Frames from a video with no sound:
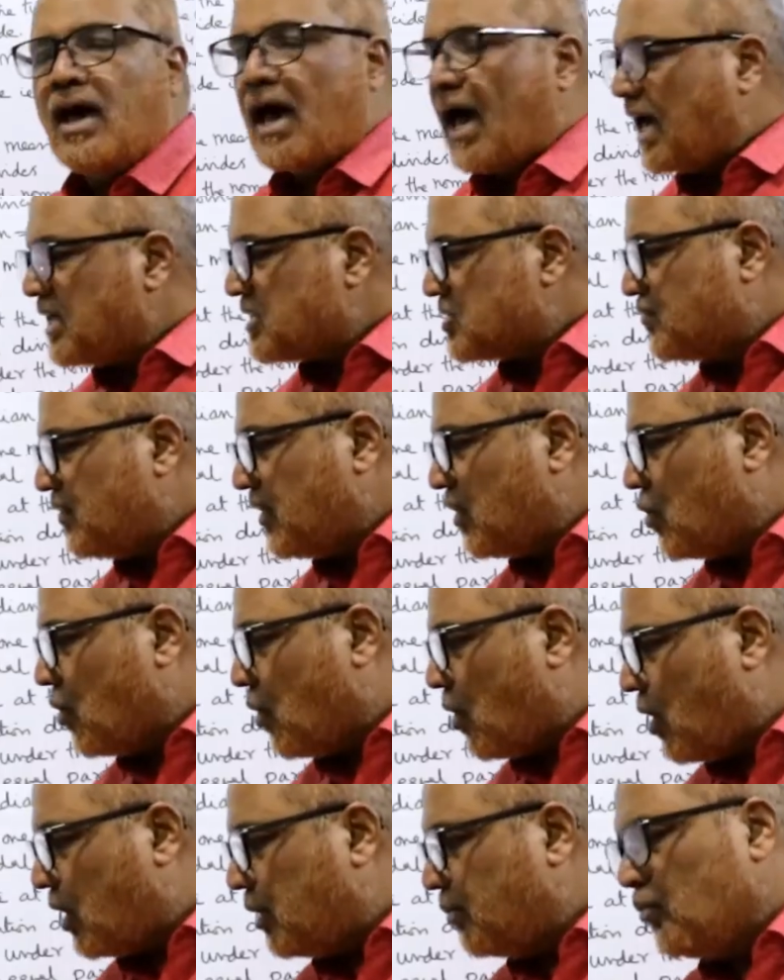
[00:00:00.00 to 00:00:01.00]
As we
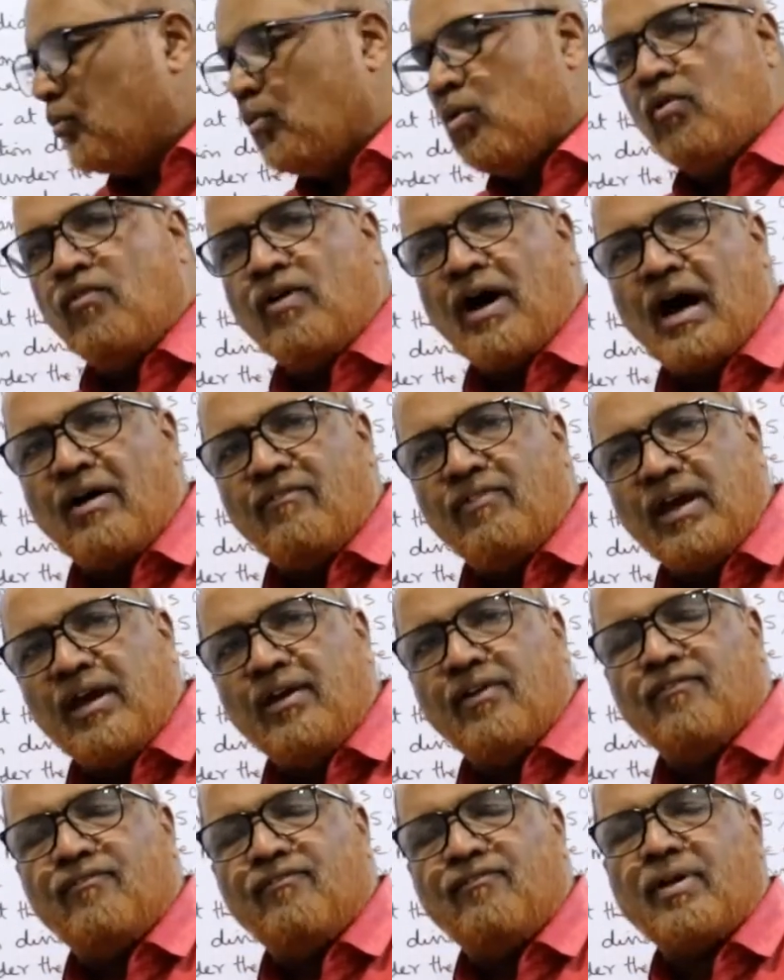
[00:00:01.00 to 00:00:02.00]
go on, move
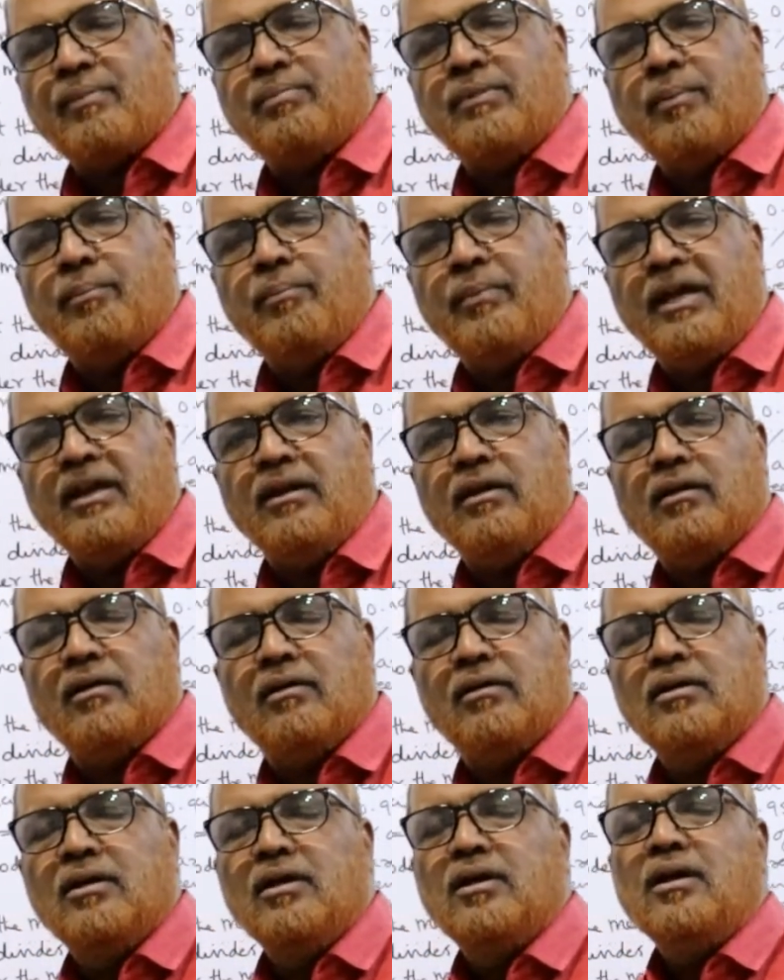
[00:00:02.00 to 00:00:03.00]
away from the
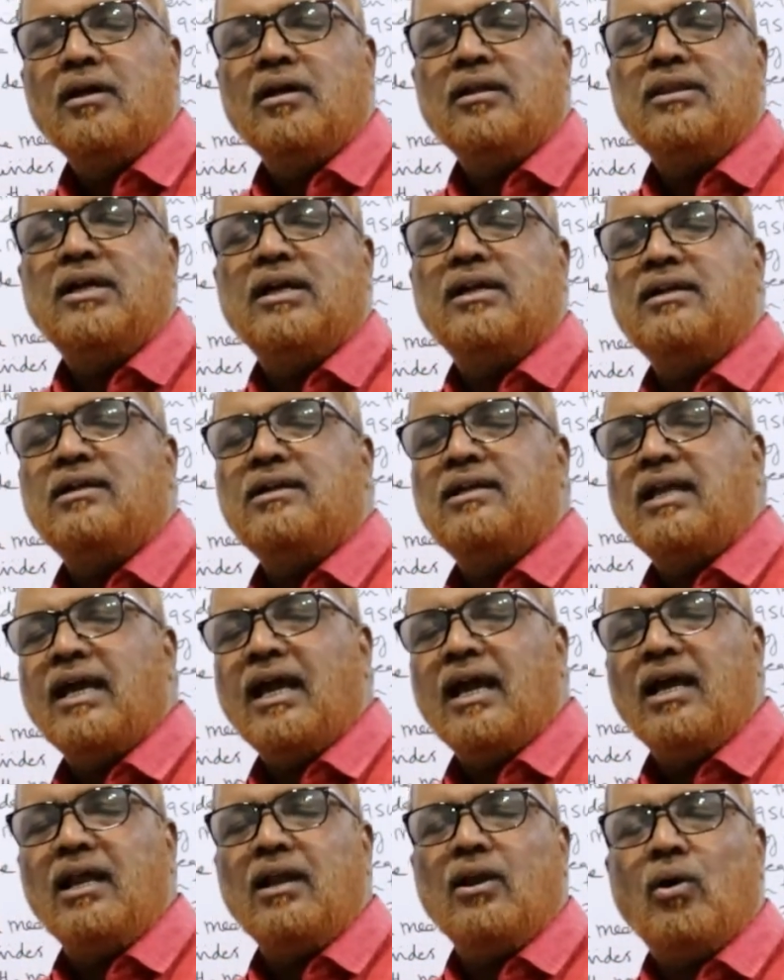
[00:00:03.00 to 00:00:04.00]
mean, the
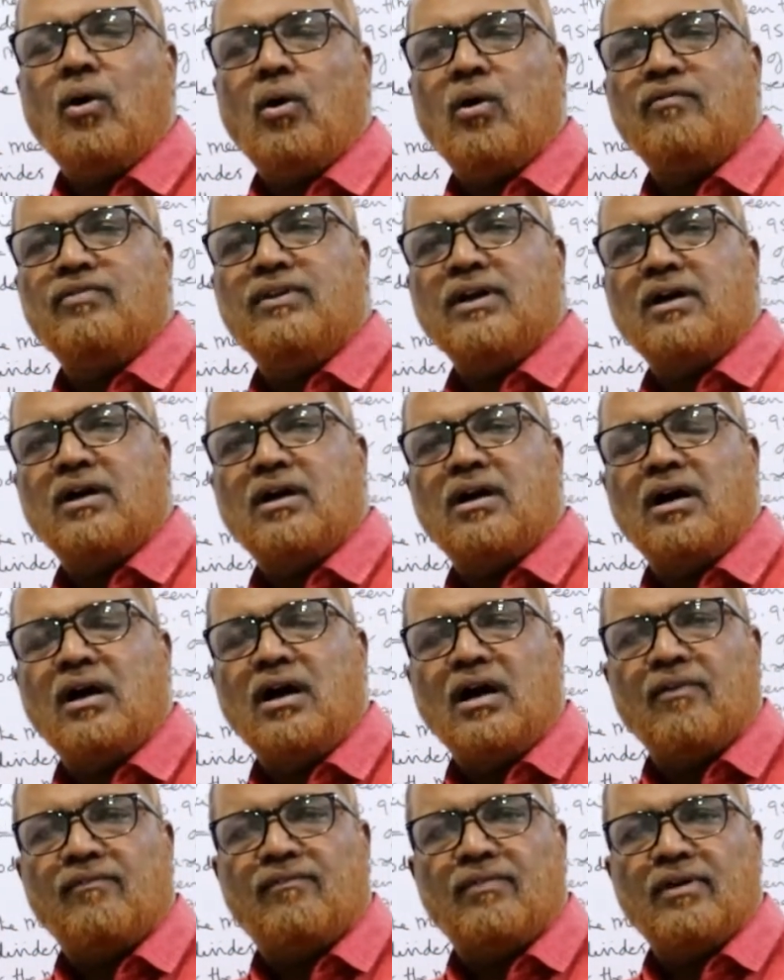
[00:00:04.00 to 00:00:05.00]
tail of the
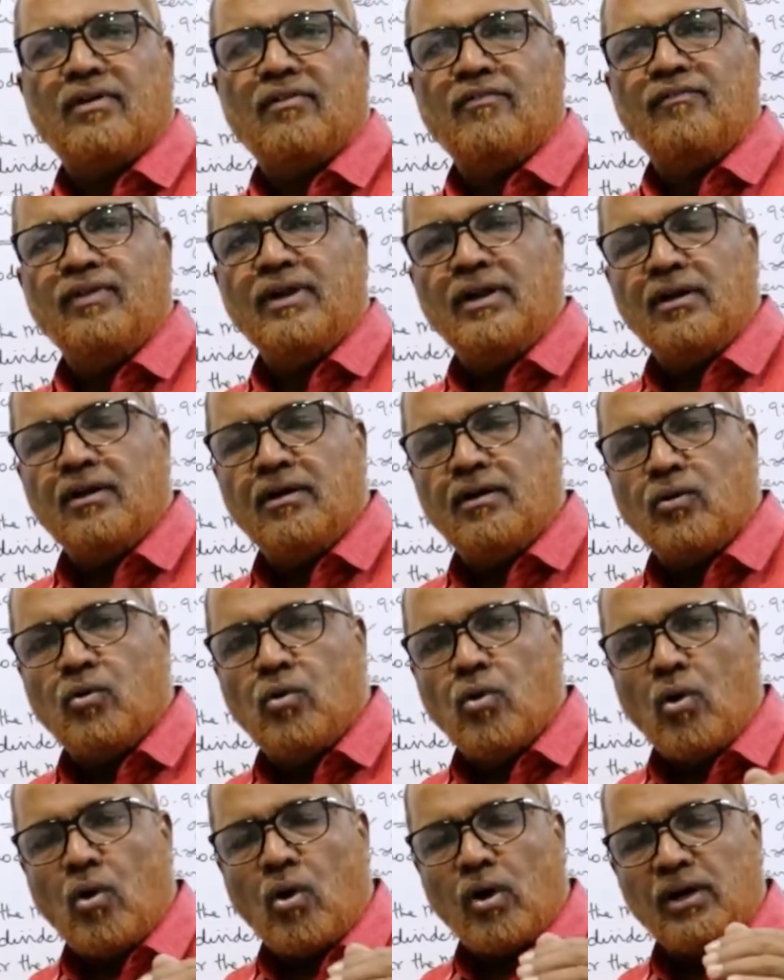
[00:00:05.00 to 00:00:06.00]
curve will
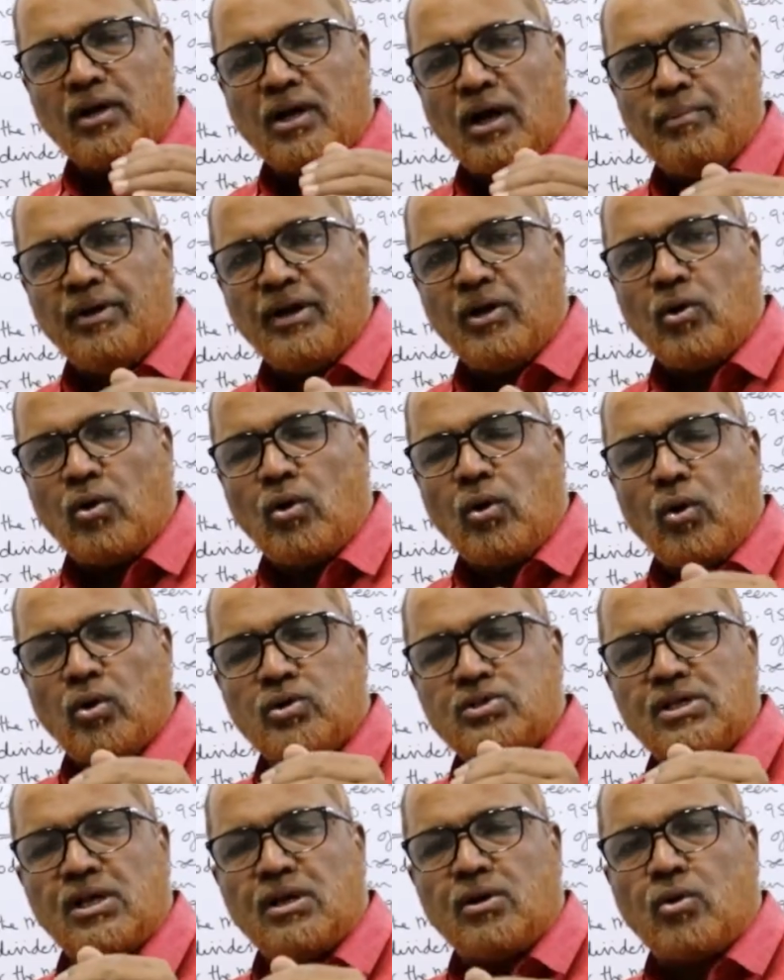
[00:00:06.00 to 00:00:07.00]
go on coming
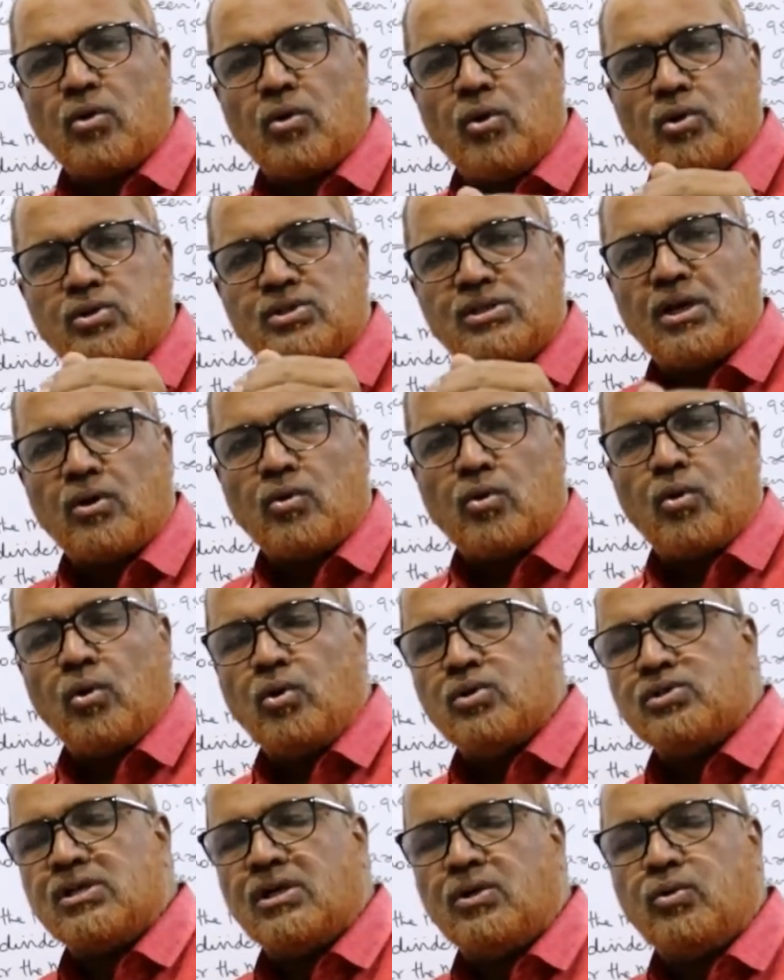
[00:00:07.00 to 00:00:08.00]
closer, closer,
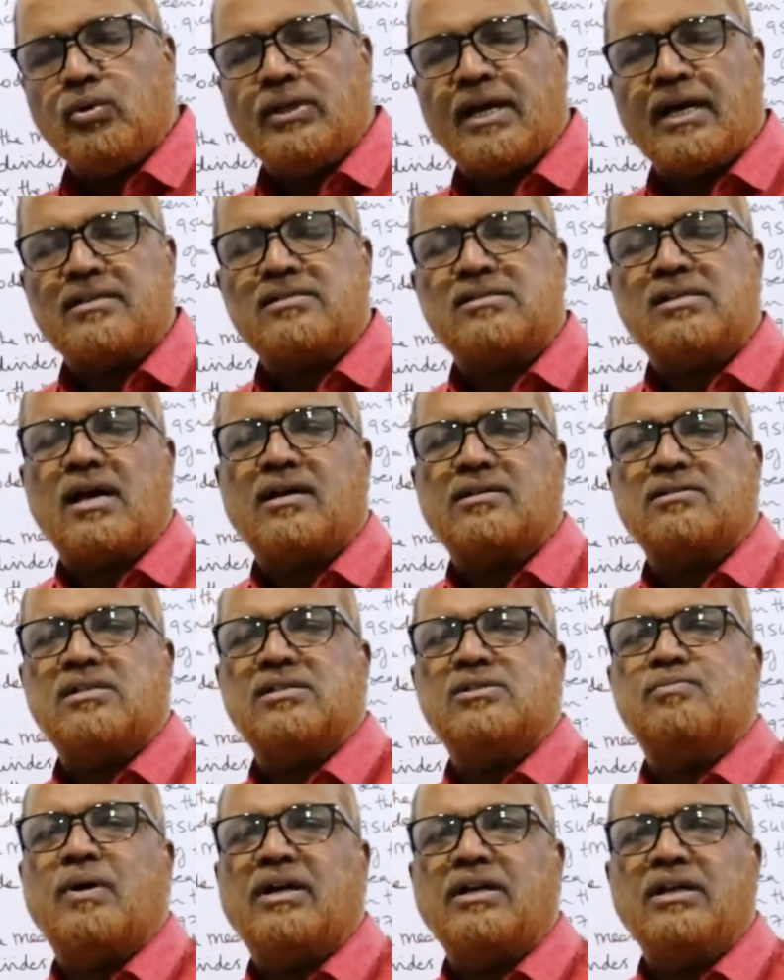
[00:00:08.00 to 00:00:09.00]
closer to the
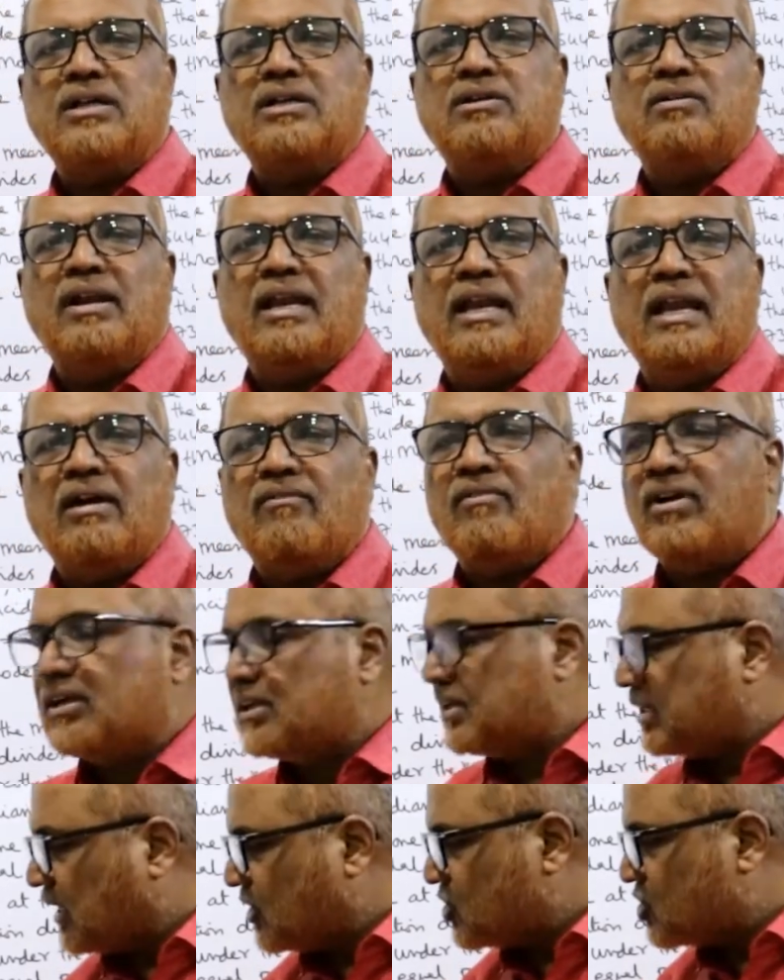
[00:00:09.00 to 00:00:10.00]
x-axis, but it will
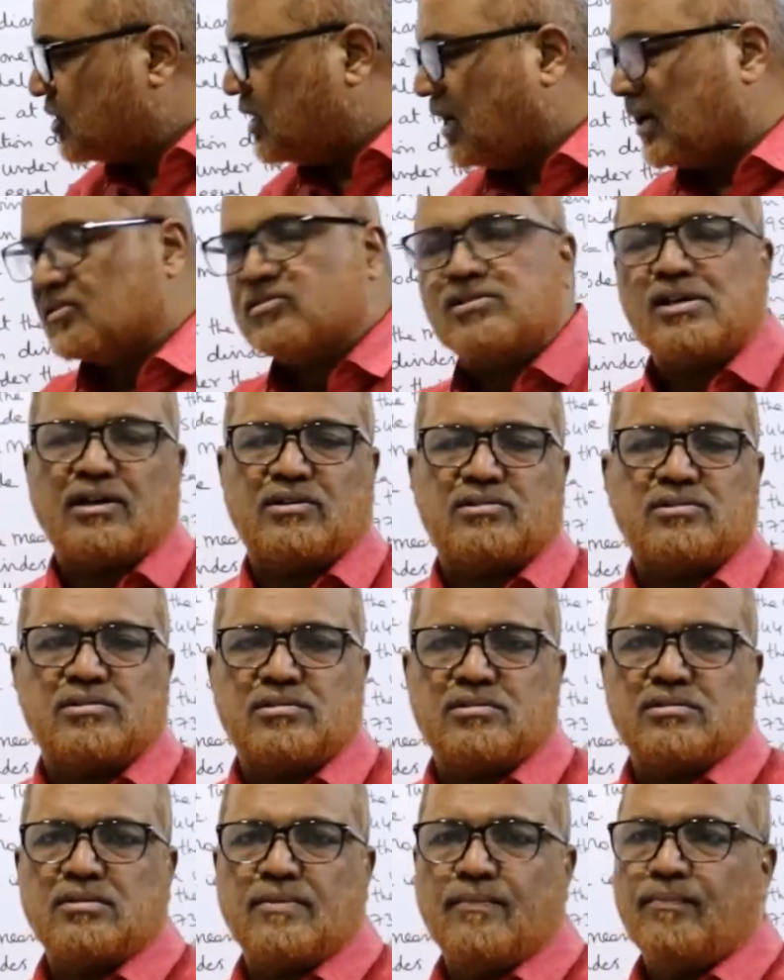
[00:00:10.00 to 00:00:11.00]
never touch the
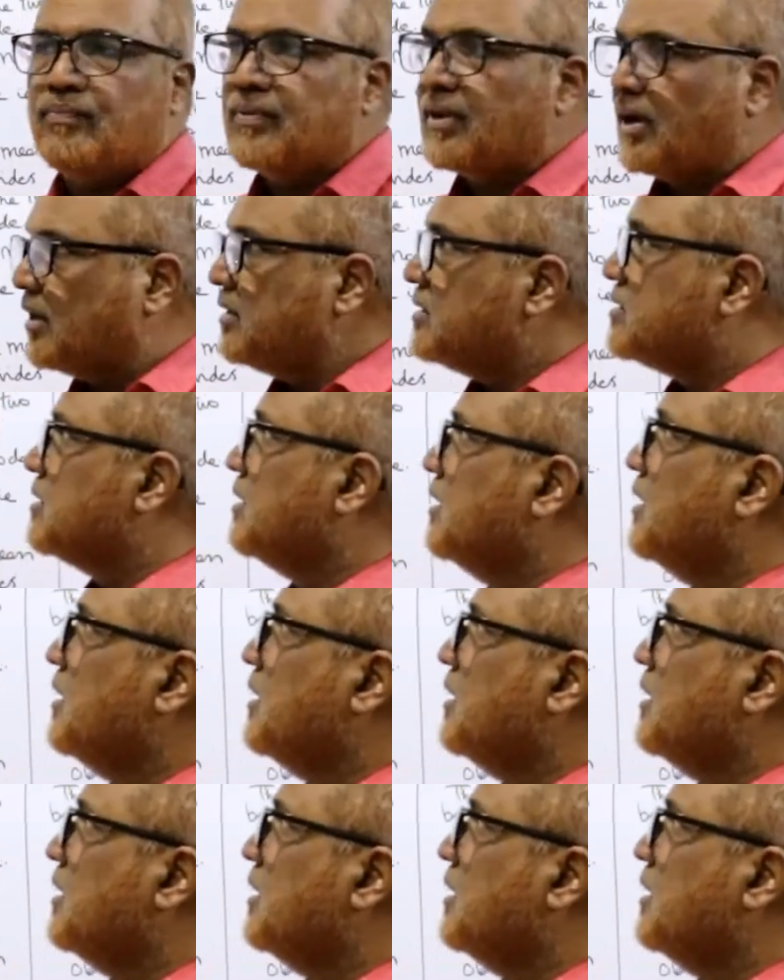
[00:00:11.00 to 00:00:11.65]
x-axis, right?